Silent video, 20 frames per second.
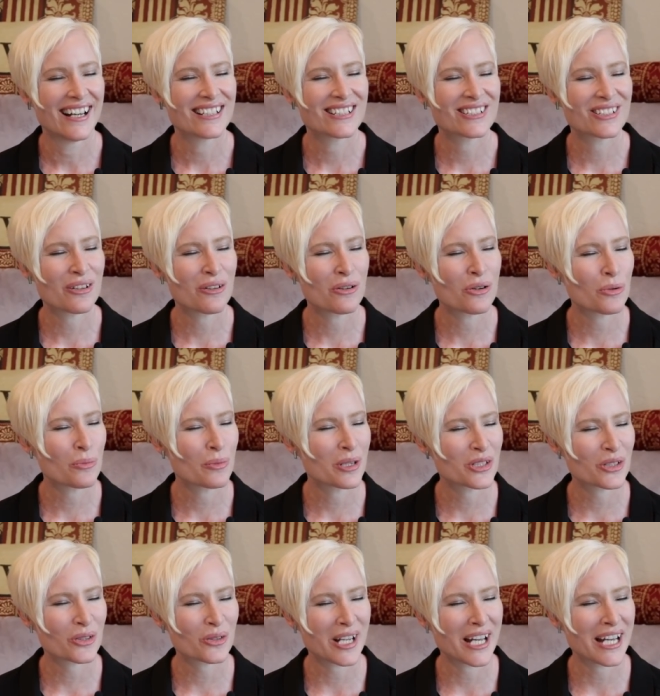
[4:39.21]
So
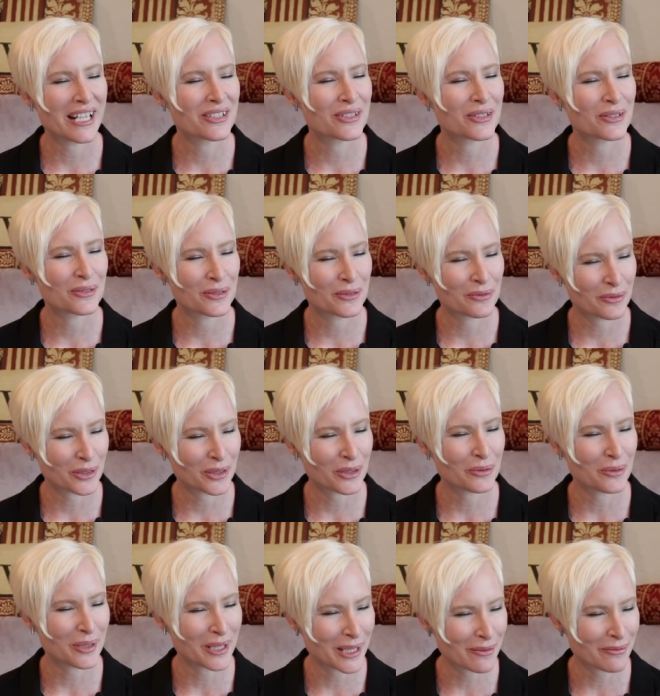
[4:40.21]
much gratitude for
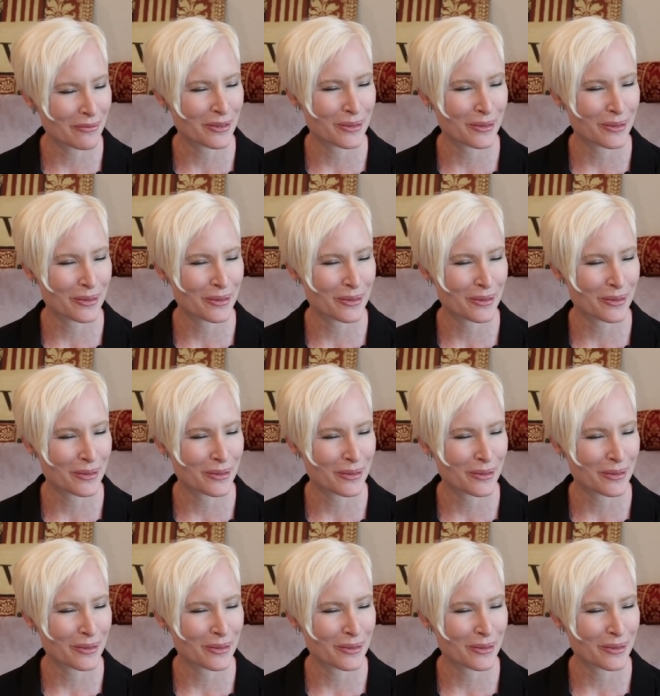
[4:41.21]
your wife